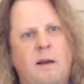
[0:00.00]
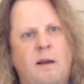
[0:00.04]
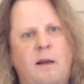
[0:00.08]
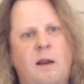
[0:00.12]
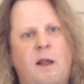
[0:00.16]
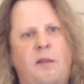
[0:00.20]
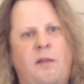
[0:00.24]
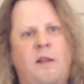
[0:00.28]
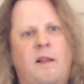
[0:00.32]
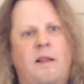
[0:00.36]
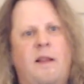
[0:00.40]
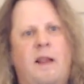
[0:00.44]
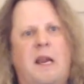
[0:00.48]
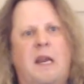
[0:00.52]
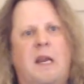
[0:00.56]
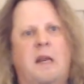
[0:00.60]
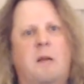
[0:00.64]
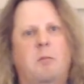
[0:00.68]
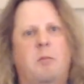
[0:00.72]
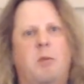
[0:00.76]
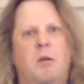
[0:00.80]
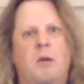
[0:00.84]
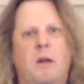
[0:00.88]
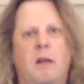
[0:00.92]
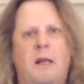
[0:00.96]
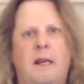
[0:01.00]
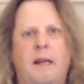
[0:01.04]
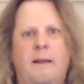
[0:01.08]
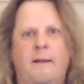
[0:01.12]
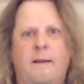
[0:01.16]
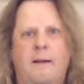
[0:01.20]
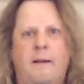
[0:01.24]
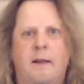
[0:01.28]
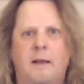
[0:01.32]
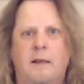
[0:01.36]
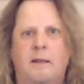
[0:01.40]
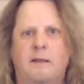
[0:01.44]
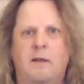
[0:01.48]
nothing like playing
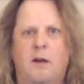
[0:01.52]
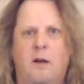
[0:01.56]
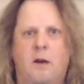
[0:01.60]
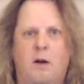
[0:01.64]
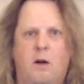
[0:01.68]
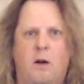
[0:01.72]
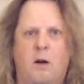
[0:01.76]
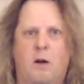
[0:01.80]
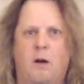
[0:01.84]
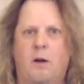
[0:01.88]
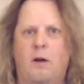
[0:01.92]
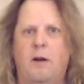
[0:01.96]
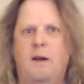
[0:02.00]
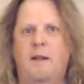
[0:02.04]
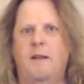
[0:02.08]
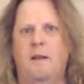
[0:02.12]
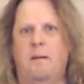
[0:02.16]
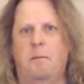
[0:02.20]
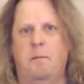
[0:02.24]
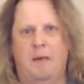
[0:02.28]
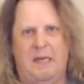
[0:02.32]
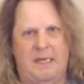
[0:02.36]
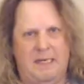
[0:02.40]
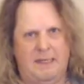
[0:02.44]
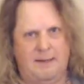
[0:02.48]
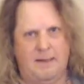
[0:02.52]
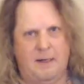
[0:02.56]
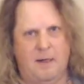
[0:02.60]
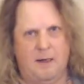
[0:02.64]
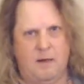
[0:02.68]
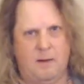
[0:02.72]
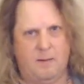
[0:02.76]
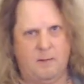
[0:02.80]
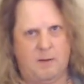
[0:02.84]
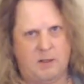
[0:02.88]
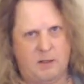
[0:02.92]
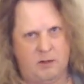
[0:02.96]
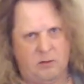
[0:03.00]
the guitar in the
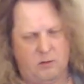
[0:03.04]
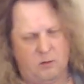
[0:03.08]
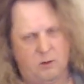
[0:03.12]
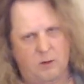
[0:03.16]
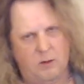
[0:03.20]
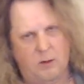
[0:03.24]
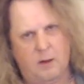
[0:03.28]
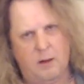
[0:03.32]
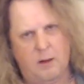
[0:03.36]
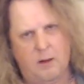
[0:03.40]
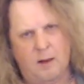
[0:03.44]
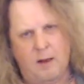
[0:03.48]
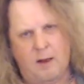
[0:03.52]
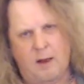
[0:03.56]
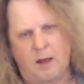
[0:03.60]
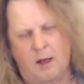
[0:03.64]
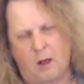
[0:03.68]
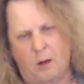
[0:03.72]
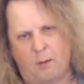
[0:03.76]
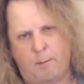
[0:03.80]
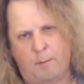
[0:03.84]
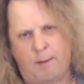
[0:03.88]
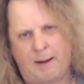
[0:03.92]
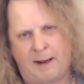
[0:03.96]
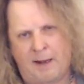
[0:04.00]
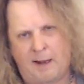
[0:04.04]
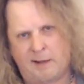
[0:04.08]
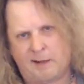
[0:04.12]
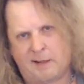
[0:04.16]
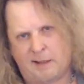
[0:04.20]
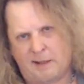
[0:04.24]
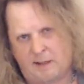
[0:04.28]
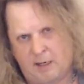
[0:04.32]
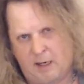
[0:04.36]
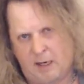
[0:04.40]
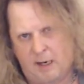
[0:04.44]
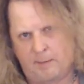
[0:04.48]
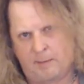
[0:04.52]
meantime to help pass
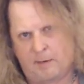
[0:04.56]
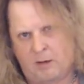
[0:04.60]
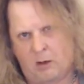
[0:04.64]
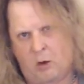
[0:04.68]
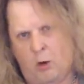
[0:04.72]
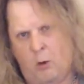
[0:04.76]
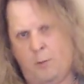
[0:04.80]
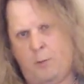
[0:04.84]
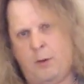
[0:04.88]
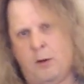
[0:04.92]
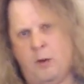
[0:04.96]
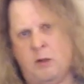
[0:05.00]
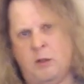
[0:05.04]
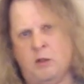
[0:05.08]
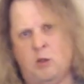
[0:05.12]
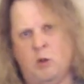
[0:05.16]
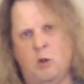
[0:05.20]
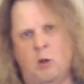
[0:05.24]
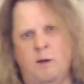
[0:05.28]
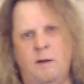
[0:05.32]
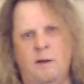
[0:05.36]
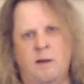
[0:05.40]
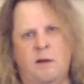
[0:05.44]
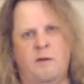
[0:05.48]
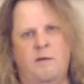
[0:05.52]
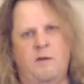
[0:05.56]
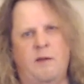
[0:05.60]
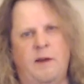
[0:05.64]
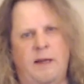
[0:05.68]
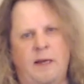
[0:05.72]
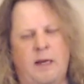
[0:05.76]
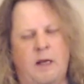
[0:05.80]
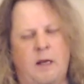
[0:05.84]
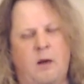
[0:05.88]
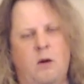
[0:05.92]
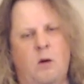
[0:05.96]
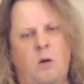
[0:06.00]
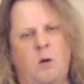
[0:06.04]
the time. So I hope you enjoyed this
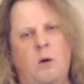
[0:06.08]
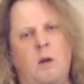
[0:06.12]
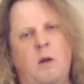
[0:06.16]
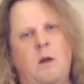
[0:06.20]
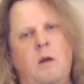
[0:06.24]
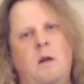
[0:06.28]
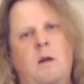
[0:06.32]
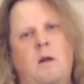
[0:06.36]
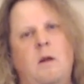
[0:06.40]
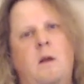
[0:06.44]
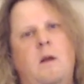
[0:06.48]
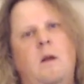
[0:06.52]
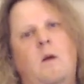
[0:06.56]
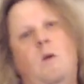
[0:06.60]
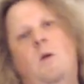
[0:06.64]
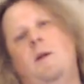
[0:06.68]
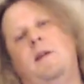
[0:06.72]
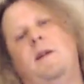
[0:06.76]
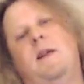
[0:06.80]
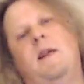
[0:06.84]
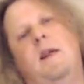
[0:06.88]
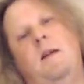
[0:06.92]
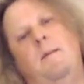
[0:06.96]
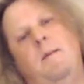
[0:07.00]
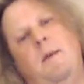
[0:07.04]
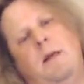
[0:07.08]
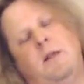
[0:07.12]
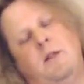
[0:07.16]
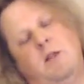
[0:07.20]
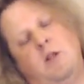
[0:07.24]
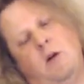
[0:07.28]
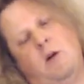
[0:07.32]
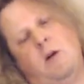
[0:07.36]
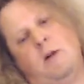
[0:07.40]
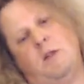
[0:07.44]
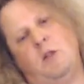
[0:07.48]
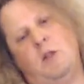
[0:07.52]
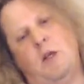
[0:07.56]
video. Once again, make
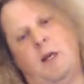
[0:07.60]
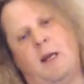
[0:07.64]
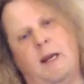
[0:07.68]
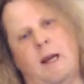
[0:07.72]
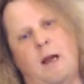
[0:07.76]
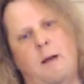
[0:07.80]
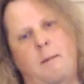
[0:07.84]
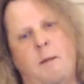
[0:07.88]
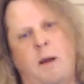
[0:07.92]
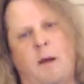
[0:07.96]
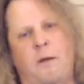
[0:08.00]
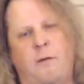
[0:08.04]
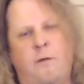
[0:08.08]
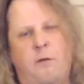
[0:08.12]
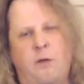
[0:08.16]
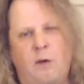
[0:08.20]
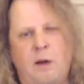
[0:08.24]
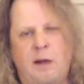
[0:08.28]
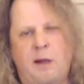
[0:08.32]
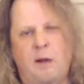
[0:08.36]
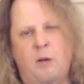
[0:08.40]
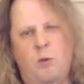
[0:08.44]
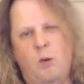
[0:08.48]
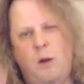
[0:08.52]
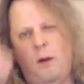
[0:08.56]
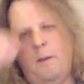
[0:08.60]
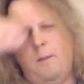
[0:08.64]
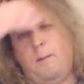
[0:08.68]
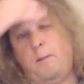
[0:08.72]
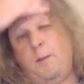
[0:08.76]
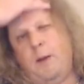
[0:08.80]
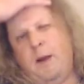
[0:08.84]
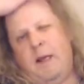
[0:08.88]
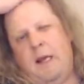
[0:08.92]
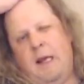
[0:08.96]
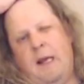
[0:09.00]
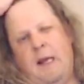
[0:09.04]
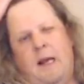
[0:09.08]
sure and check out my free sweet
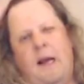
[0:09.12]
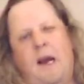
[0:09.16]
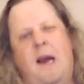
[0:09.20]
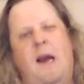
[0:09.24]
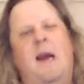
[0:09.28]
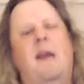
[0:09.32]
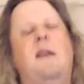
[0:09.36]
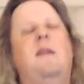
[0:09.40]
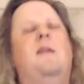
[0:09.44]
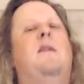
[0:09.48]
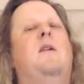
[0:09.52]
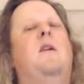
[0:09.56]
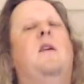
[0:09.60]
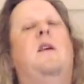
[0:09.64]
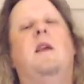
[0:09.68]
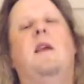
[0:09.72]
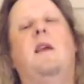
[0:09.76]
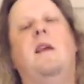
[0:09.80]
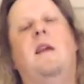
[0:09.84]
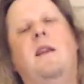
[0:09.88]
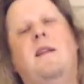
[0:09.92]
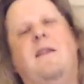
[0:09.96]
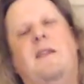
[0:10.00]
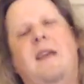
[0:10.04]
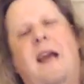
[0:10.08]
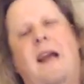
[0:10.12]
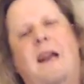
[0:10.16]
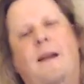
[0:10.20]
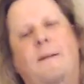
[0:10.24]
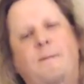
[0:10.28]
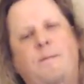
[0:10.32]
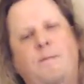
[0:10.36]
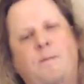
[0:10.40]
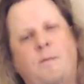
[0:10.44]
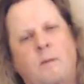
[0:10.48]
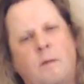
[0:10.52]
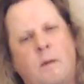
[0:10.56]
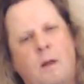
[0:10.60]
picking guide so you can get
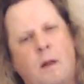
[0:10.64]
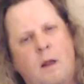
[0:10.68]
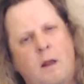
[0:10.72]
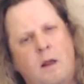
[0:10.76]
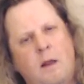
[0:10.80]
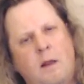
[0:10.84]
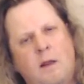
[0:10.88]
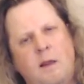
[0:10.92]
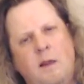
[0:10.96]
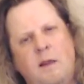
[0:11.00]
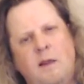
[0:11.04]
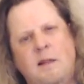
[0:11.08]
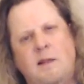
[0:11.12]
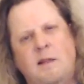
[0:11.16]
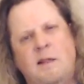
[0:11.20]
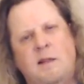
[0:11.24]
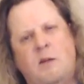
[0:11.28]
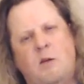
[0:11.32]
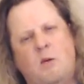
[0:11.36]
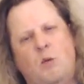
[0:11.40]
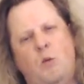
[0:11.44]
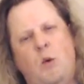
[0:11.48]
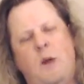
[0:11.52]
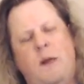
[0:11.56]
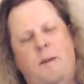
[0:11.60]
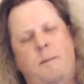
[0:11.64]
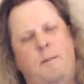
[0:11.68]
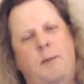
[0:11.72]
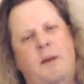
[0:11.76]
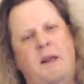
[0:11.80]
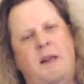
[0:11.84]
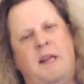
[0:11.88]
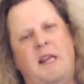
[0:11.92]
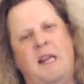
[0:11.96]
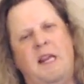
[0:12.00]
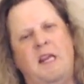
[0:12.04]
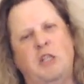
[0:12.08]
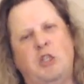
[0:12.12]
that sweet
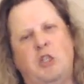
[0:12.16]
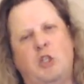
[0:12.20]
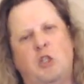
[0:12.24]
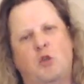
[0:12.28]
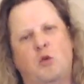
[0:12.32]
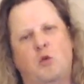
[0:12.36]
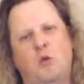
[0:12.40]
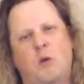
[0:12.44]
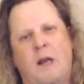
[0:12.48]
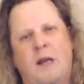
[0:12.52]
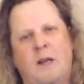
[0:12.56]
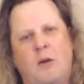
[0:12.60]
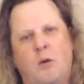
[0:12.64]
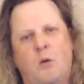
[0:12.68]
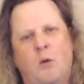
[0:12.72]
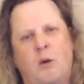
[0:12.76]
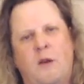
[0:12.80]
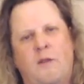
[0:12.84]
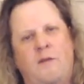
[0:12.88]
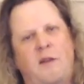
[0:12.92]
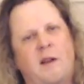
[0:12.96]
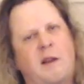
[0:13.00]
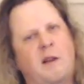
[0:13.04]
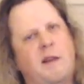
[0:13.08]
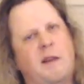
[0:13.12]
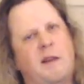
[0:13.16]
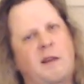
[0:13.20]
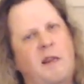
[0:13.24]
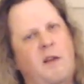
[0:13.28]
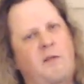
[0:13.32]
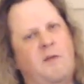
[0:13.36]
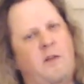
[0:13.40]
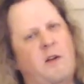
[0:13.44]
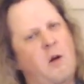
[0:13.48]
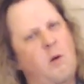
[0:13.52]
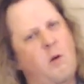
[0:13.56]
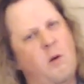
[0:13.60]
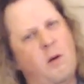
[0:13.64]
picking shredderific
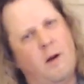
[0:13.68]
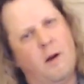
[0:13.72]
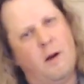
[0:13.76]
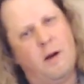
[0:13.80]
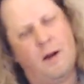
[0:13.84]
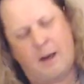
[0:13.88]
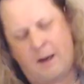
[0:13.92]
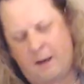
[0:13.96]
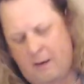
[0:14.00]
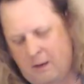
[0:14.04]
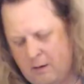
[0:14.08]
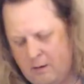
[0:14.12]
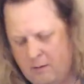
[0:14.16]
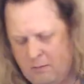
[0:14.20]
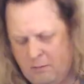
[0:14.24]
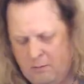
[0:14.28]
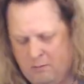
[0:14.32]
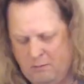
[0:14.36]
stuff going on.